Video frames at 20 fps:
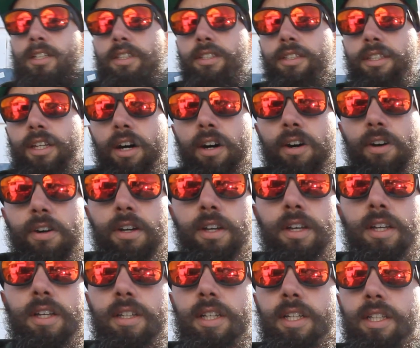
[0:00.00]
So
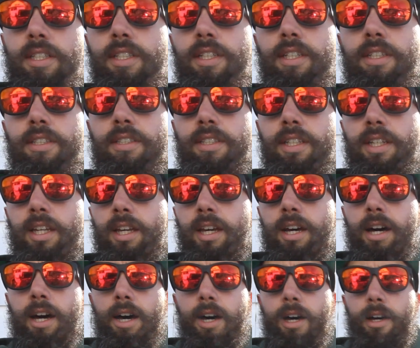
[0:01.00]
this is the
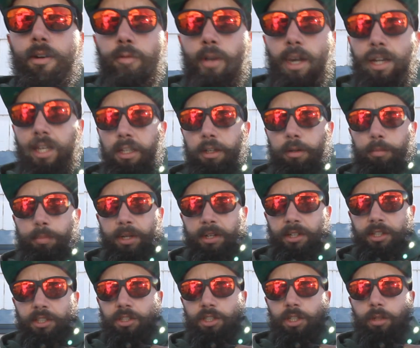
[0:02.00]
regular
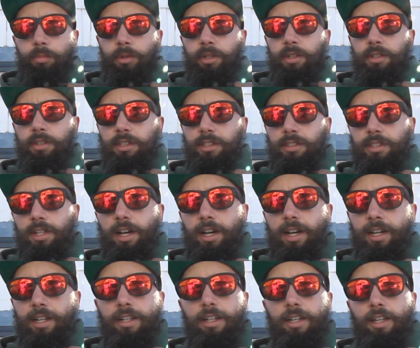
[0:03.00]
Bearded Jeeper
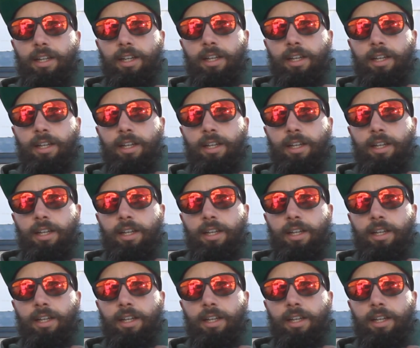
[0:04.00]
design.